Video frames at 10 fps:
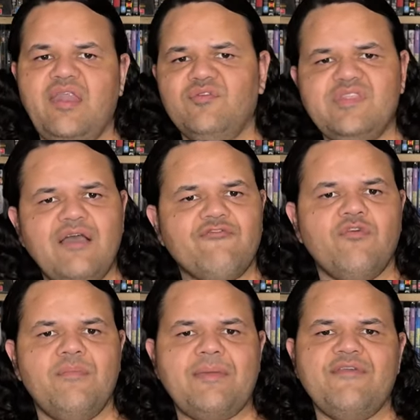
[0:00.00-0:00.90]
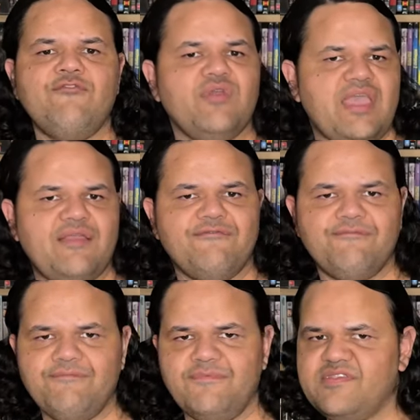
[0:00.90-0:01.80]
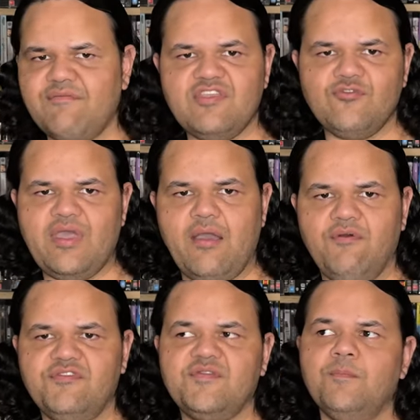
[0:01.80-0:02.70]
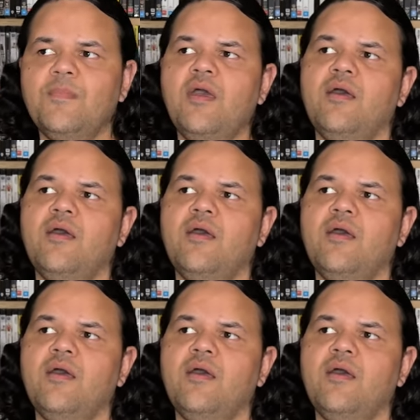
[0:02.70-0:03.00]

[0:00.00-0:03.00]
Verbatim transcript: And it was down for maybe forty-eight, seventy-two hours.